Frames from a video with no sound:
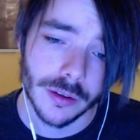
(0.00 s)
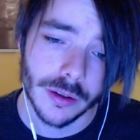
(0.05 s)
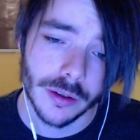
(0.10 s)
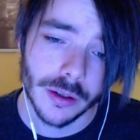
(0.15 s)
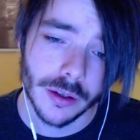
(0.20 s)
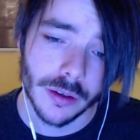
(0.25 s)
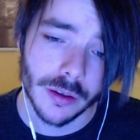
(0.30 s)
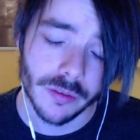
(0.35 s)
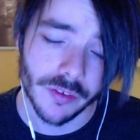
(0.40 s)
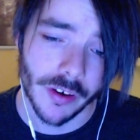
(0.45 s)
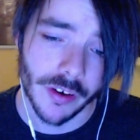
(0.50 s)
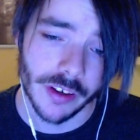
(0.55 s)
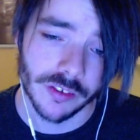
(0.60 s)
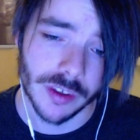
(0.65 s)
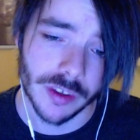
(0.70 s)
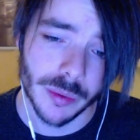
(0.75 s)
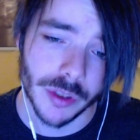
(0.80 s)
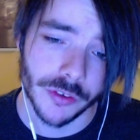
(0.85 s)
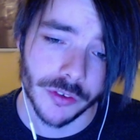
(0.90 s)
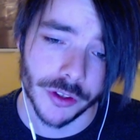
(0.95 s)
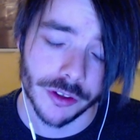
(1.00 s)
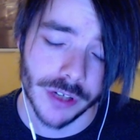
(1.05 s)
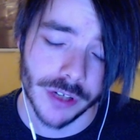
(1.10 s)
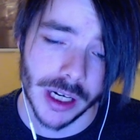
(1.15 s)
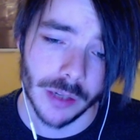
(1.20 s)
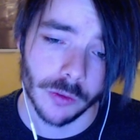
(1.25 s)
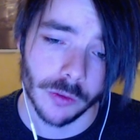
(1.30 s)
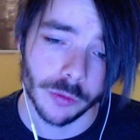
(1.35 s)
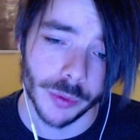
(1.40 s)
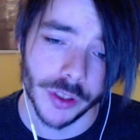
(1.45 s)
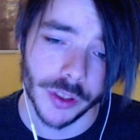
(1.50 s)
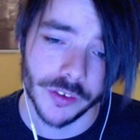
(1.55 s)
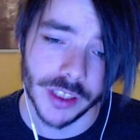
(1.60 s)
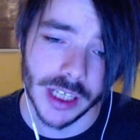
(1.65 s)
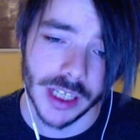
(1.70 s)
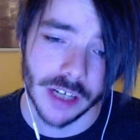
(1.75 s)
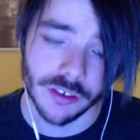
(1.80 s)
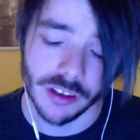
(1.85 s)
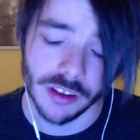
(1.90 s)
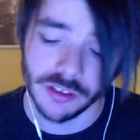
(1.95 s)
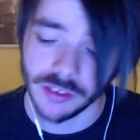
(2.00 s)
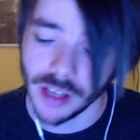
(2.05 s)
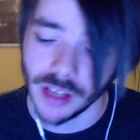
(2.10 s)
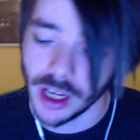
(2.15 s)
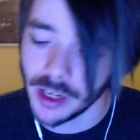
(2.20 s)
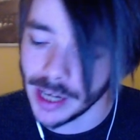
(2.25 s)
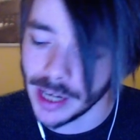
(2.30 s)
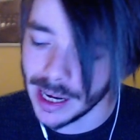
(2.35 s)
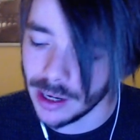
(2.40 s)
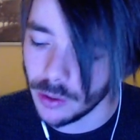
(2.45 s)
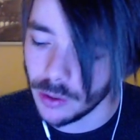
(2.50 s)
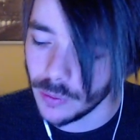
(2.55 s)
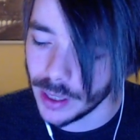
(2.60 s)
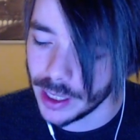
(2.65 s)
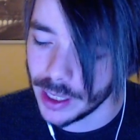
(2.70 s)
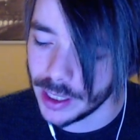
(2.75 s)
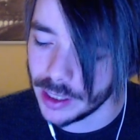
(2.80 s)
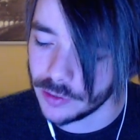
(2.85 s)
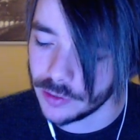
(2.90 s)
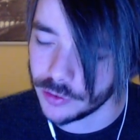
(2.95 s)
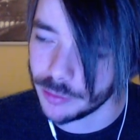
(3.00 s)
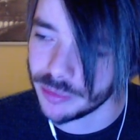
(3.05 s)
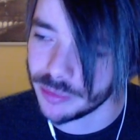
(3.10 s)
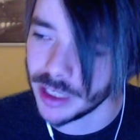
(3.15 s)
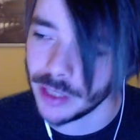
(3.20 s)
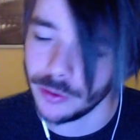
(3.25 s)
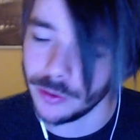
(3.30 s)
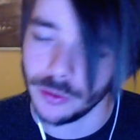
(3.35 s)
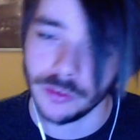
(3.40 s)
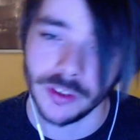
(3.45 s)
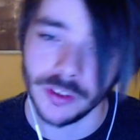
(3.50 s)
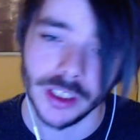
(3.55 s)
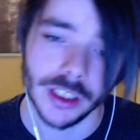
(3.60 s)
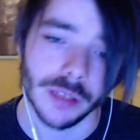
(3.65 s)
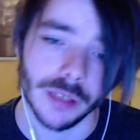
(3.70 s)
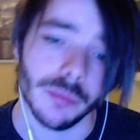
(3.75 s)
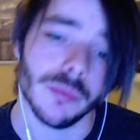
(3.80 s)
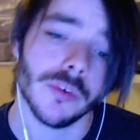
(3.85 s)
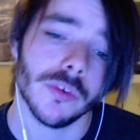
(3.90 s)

very similar to Crowns, but it did actually start out as a brand new team.